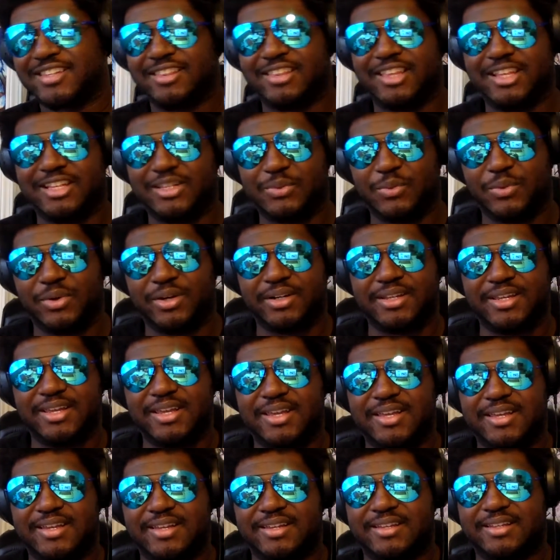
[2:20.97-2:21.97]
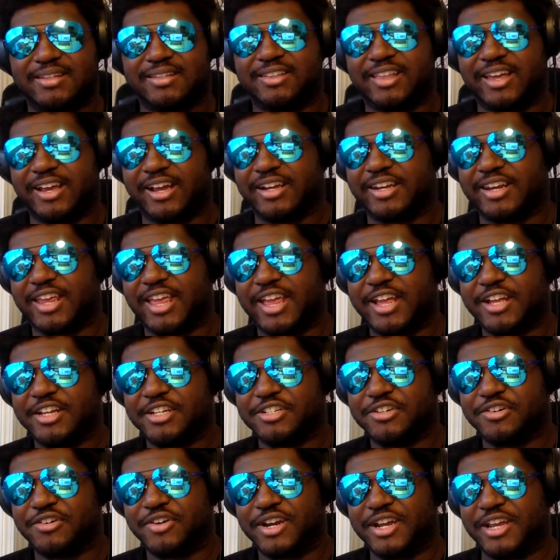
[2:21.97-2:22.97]
And this one, it's like a
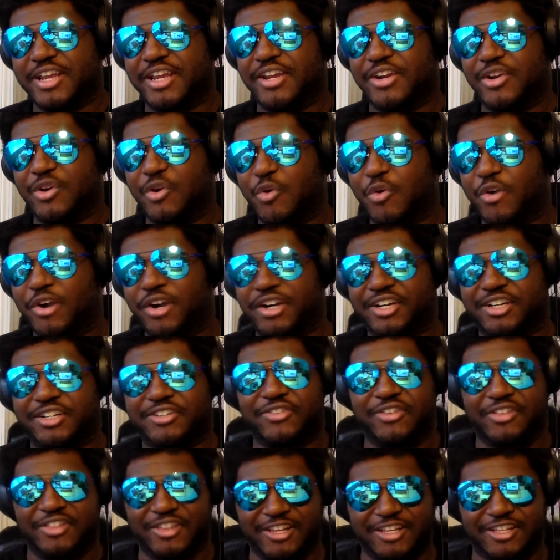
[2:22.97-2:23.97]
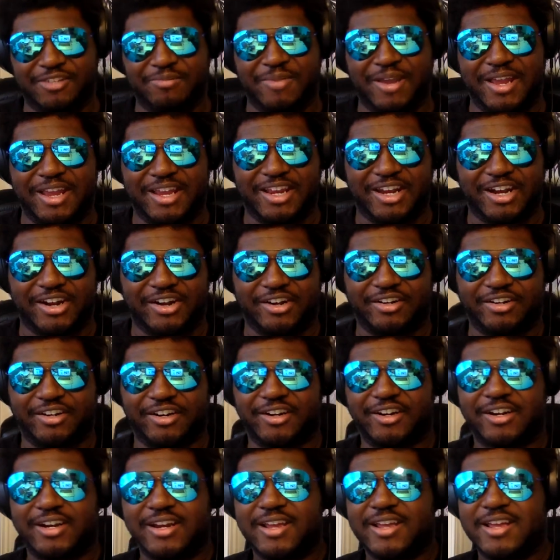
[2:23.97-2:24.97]
tangerine orange for this main
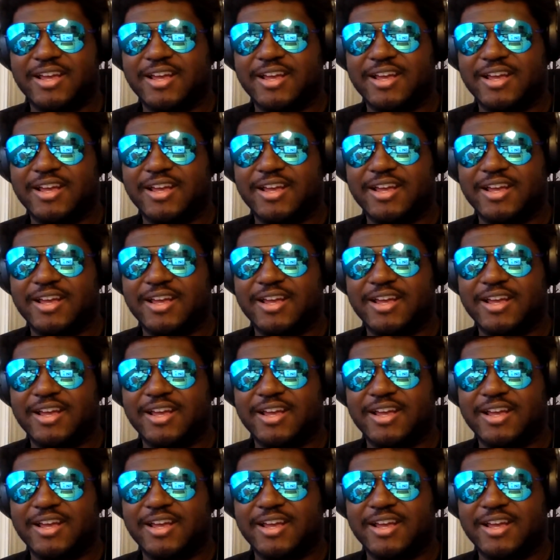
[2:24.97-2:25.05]
character.